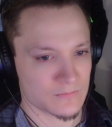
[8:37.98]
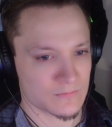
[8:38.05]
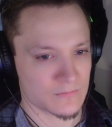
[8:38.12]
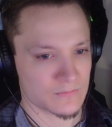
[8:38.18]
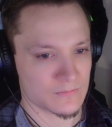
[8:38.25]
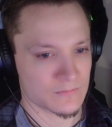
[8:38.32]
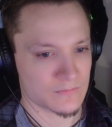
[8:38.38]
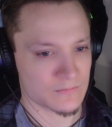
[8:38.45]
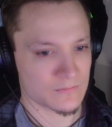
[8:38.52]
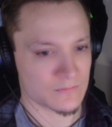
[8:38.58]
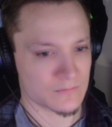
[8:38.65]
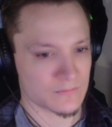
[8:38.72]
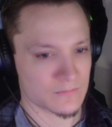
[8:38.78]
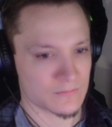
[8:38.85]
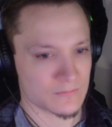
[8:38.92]

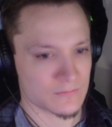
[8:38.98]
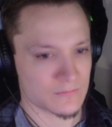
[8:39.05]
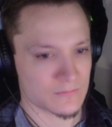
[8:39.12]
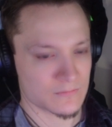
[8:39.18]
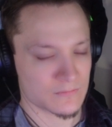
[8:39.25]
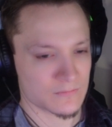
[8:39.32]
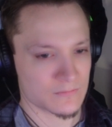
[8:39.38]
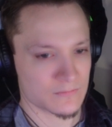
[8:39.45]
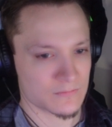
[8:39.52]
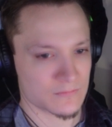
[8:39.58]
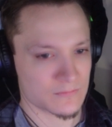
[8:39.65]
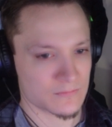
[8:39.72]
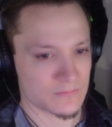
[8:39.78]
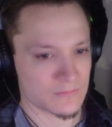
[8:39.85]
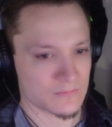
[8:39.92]

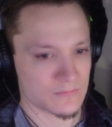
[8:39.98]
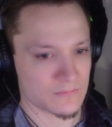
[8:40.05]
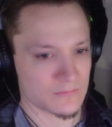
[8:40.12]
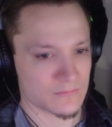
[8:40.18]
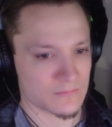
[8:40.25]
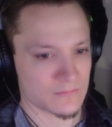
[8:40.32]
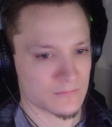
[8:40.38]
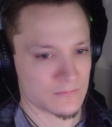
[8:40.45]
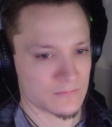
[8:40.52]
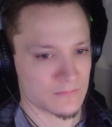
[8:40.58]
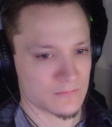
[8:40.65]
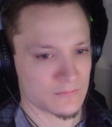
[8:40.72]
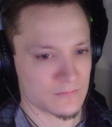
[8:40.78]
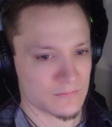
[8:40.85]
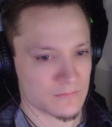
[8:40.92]

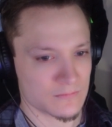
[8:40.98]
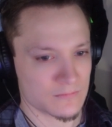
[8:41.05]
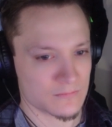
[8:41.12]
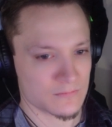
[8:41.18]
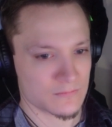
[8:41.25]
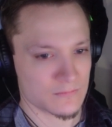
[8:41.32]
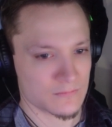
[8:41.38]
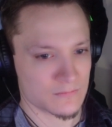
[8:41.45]
(not speaking)